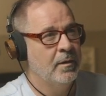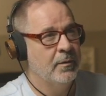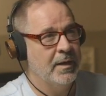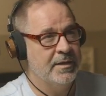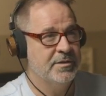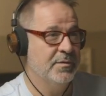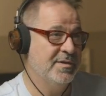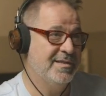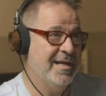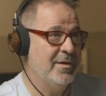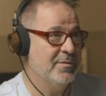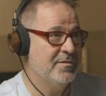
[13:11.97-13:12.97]
Okay, so it
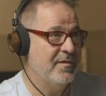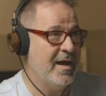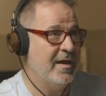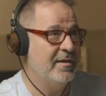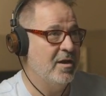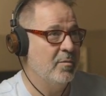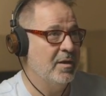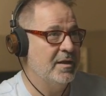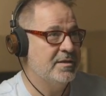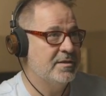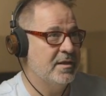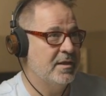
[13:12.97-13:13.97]
said it was fine there, but
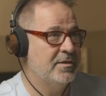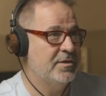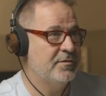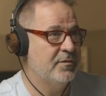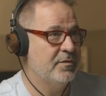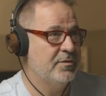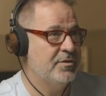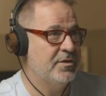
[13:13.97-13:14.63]
let's just for